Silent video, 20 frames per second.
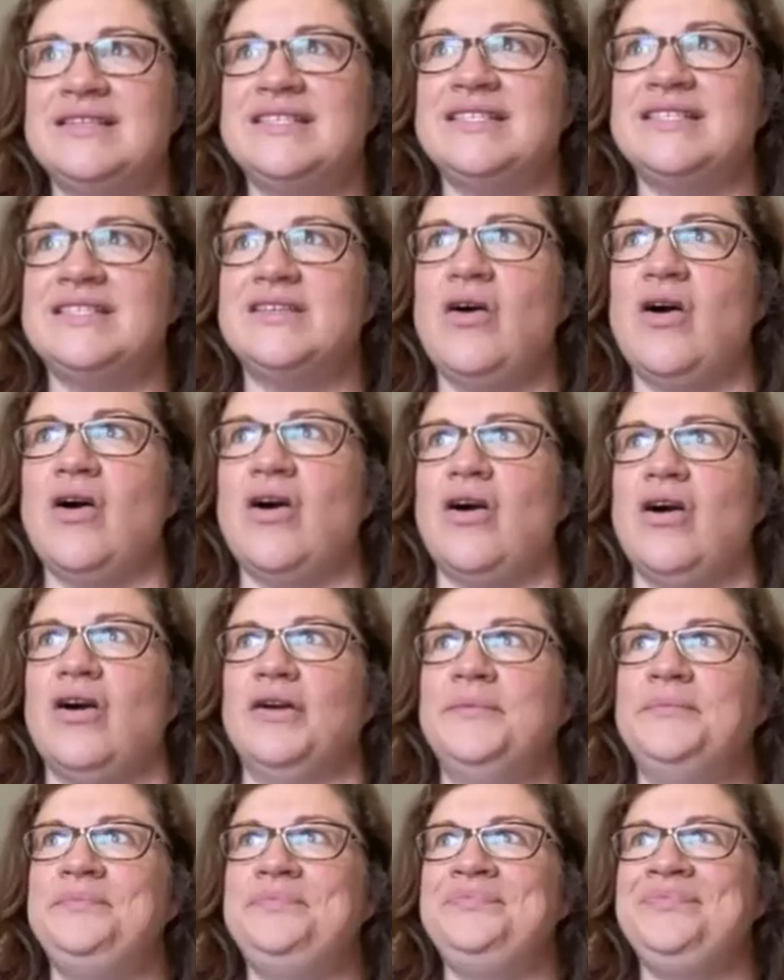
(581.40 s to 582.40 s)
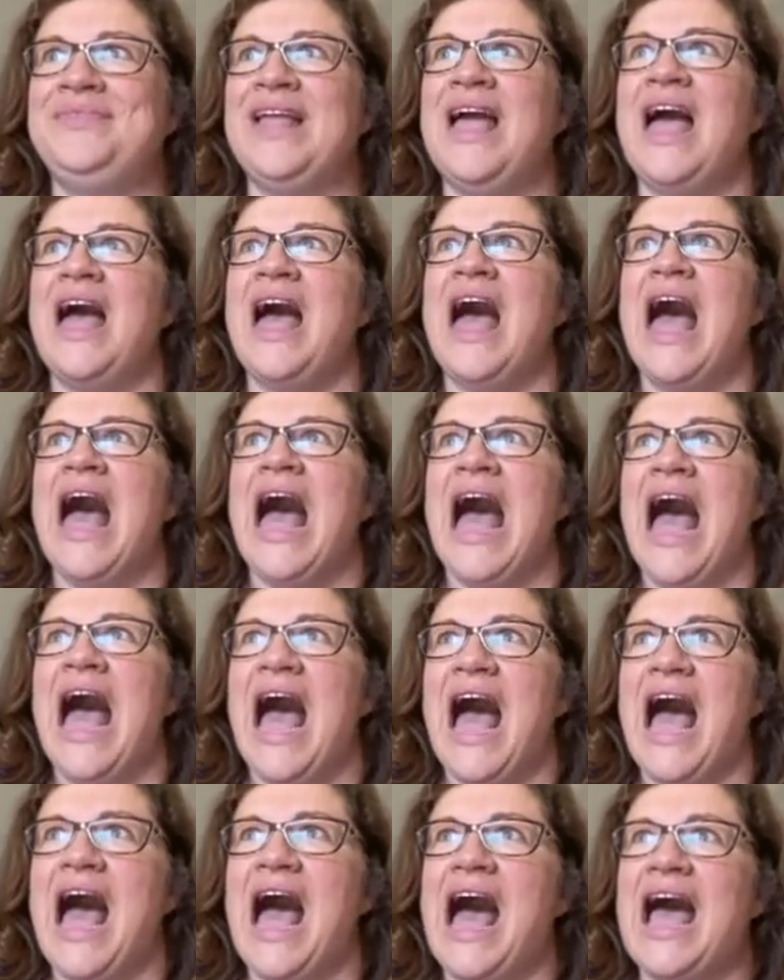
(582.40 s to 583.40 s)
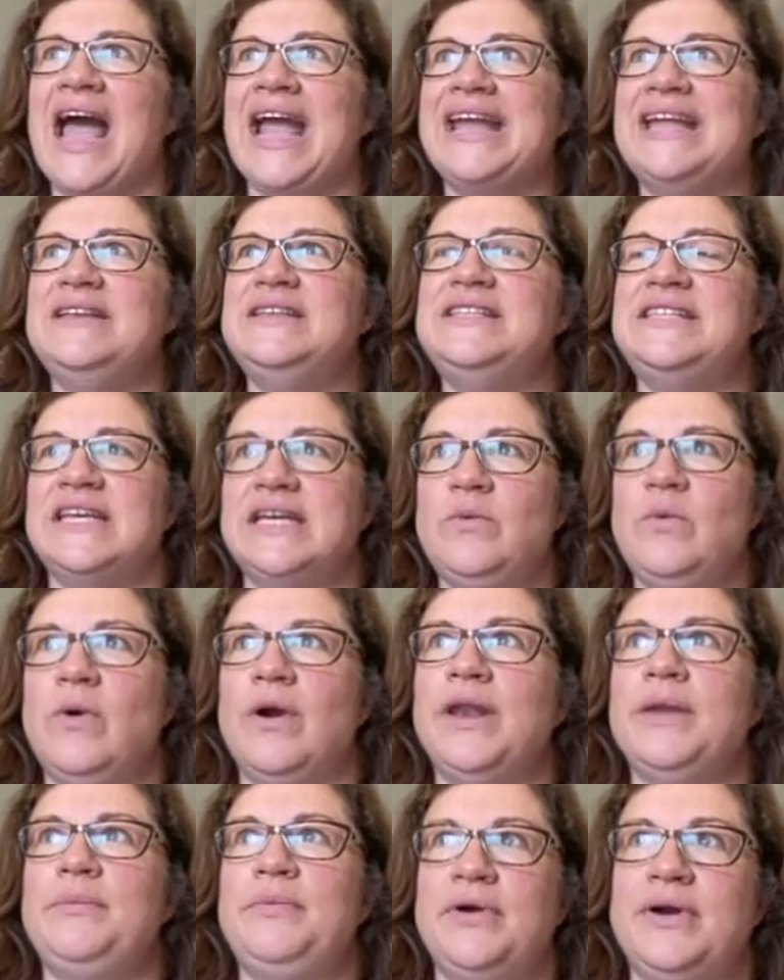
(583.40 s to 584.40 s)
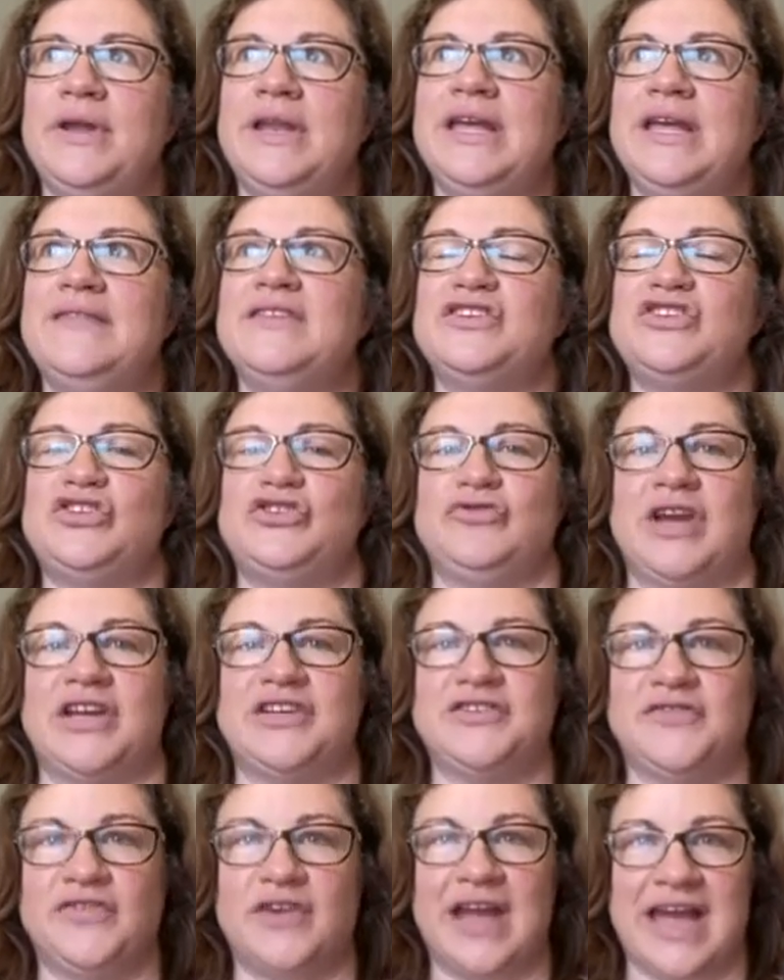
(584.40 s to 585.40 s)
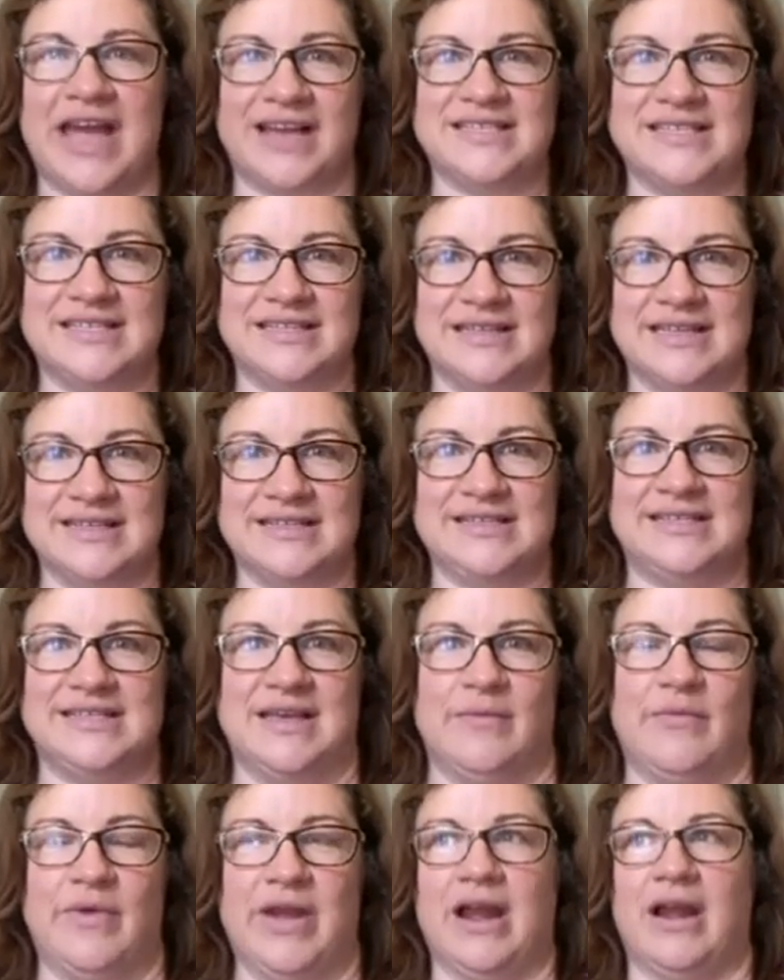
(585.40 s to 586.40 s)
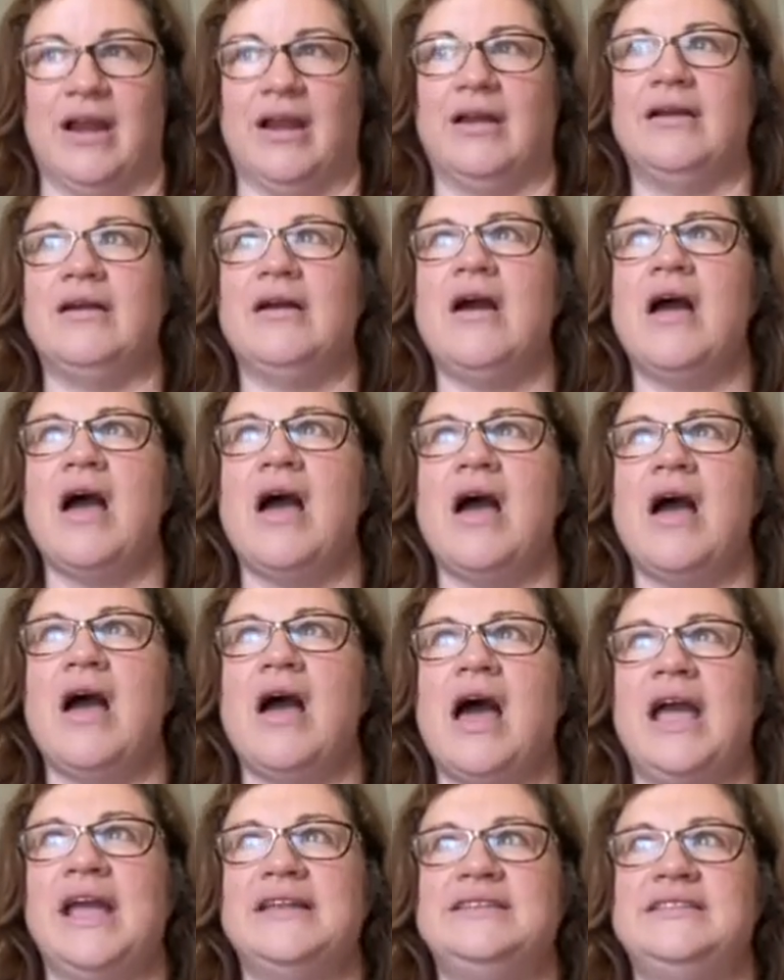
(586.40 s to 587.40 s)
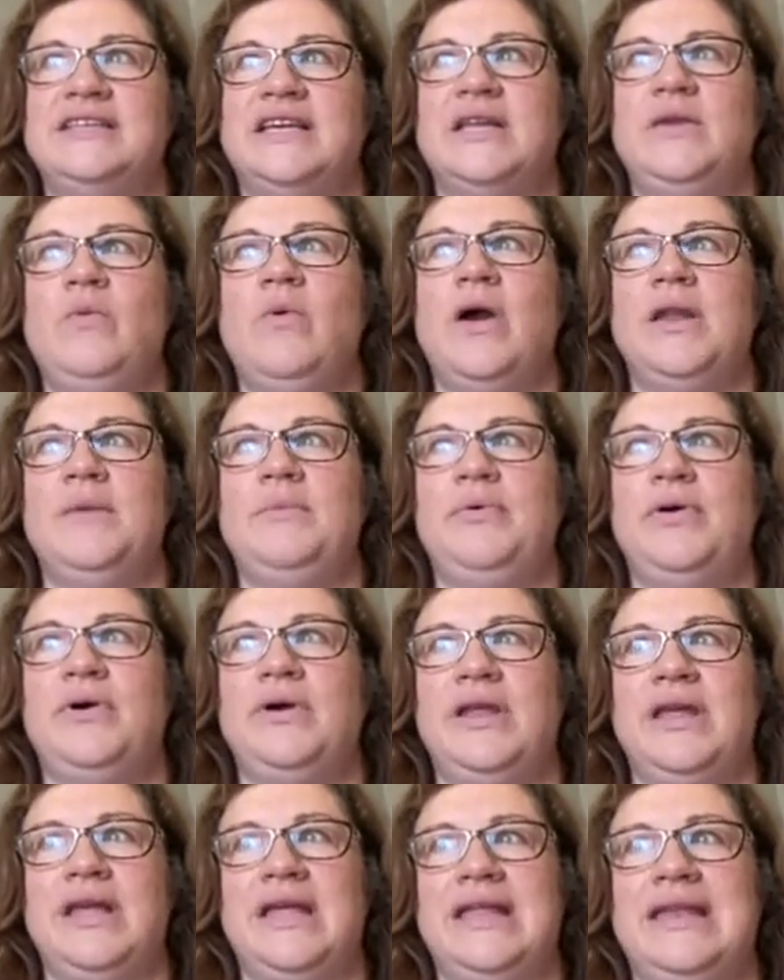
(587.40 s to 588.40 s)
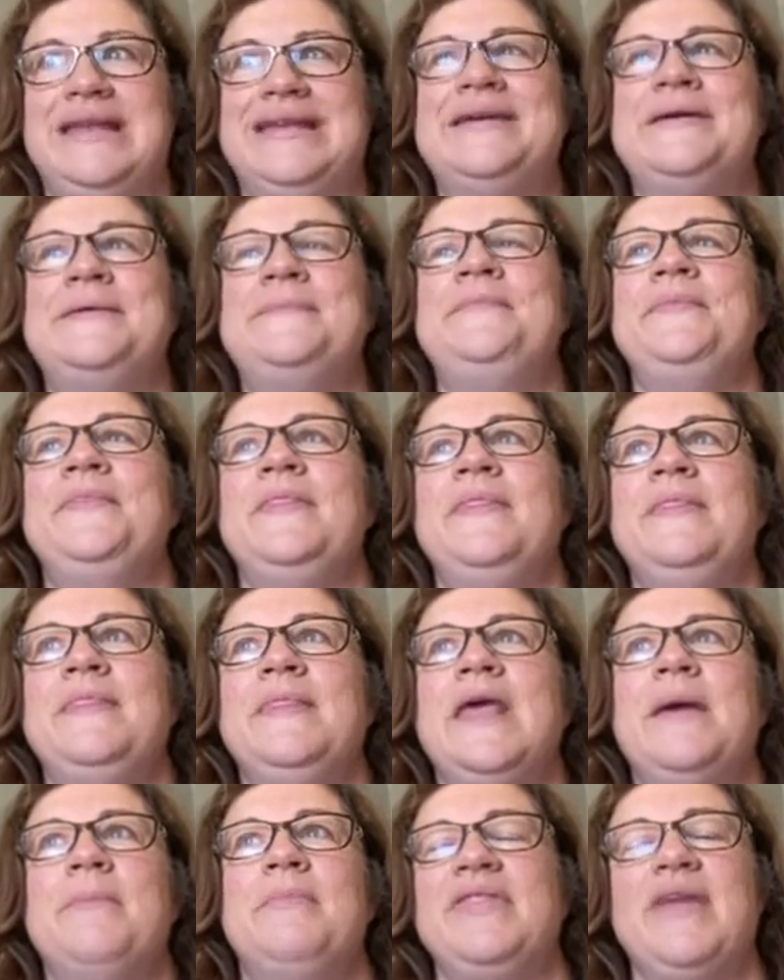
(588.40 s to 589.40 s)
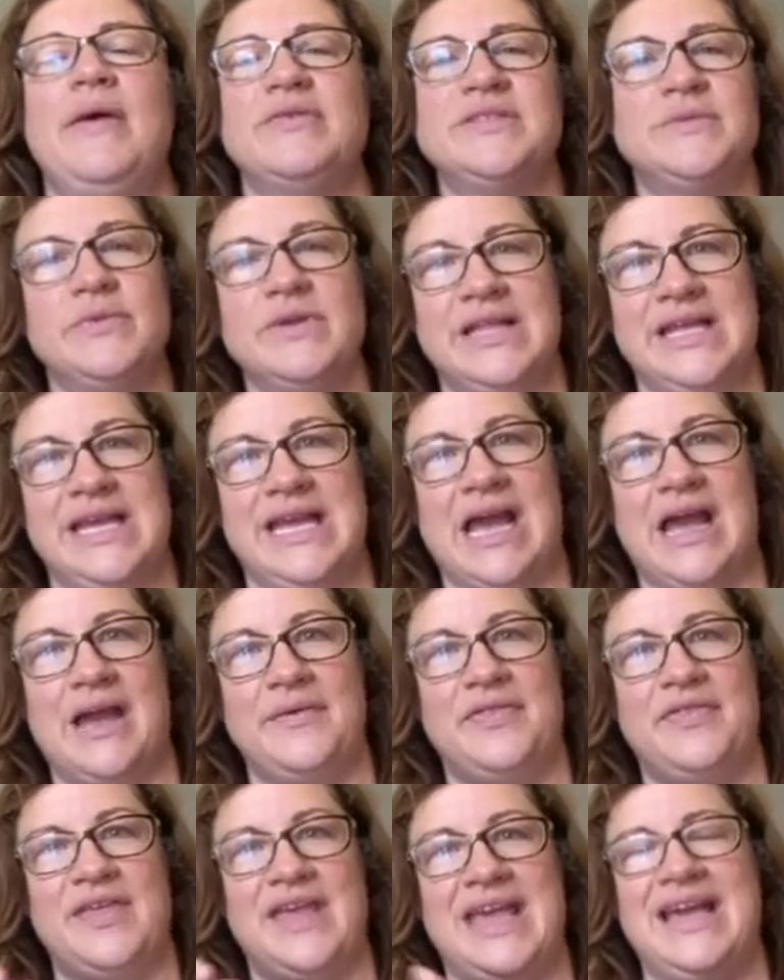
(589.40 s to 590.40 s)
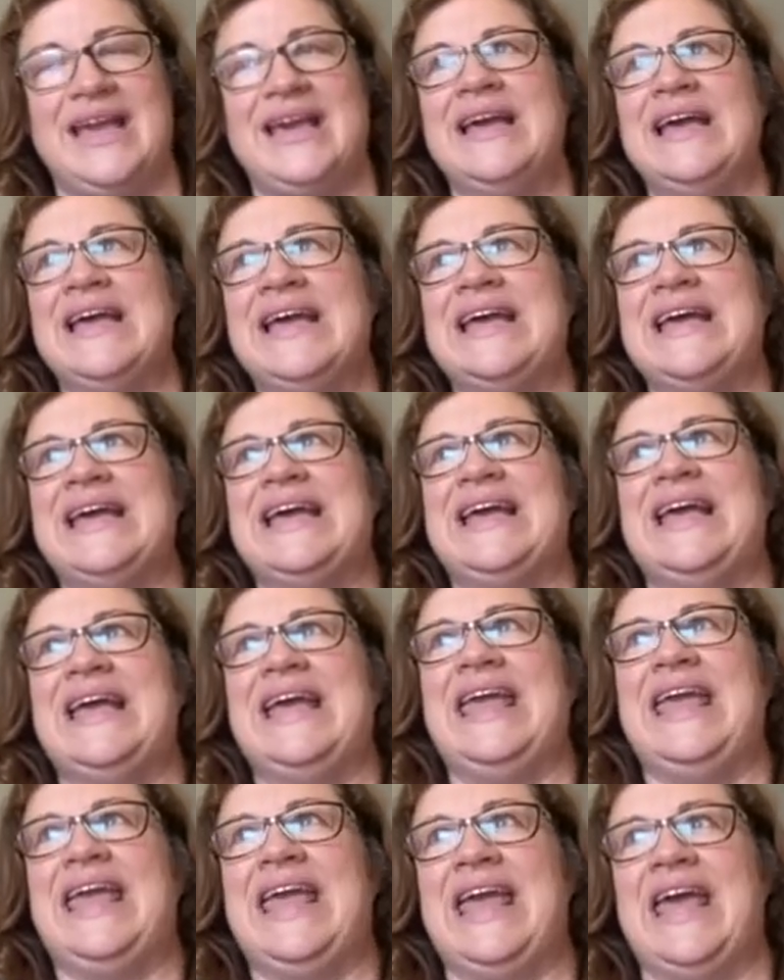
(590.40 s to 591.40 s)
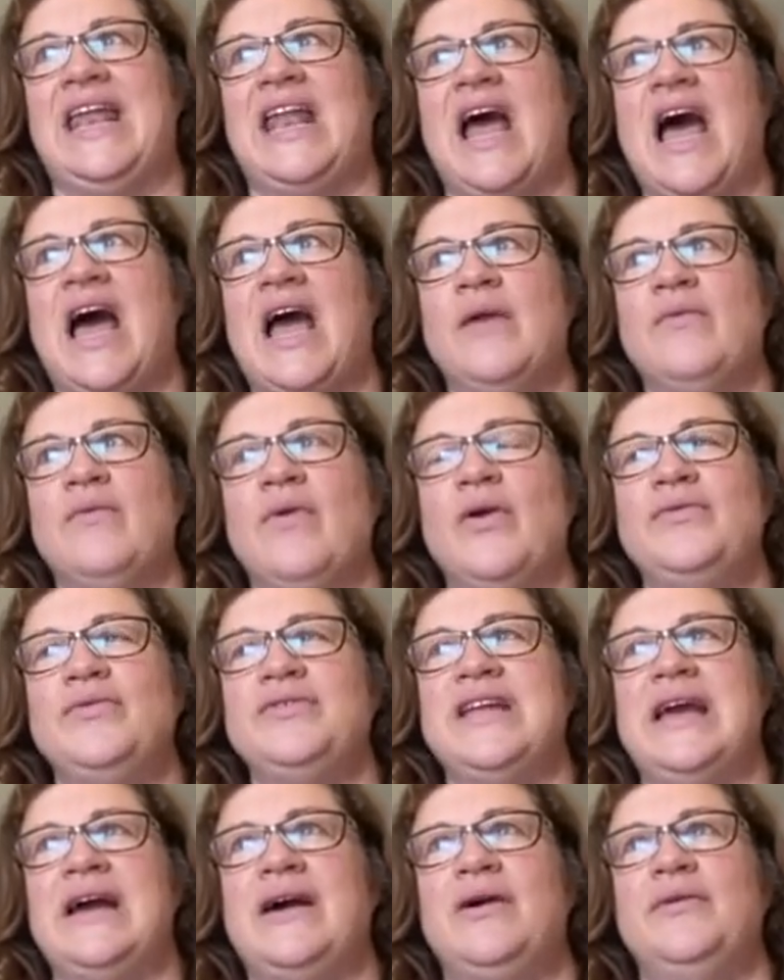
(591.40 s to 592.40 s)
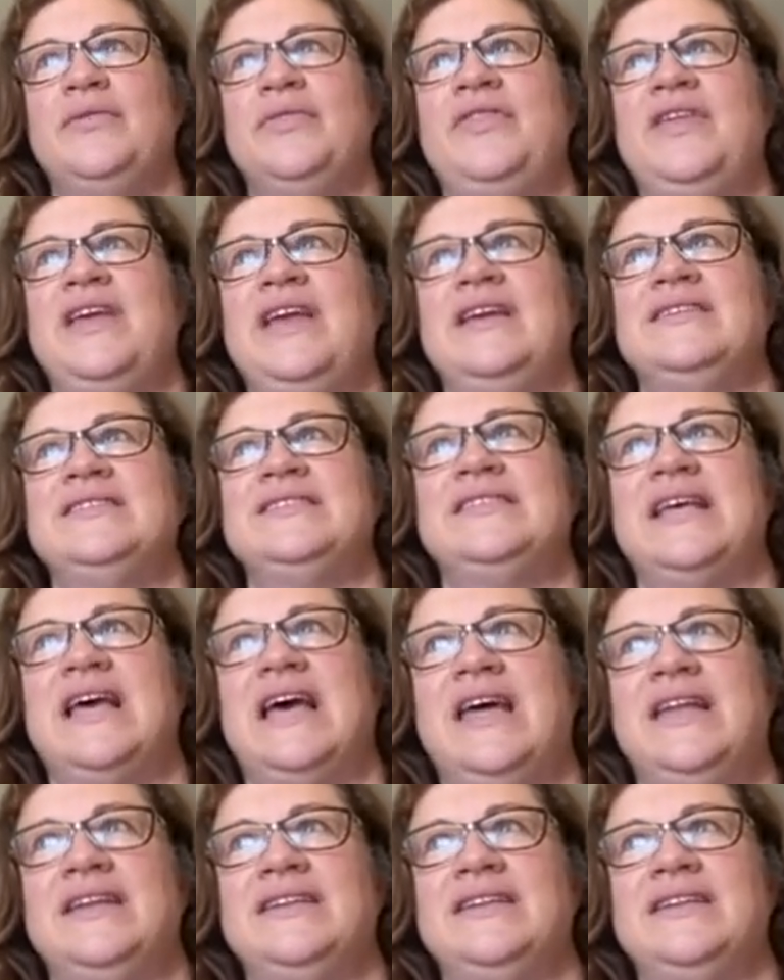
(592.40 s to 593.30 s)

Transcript: song, I did want to put in the stretch for excellence somewhere. Yeah. I did want to put in, but that was really, I think, it. I wrote down things that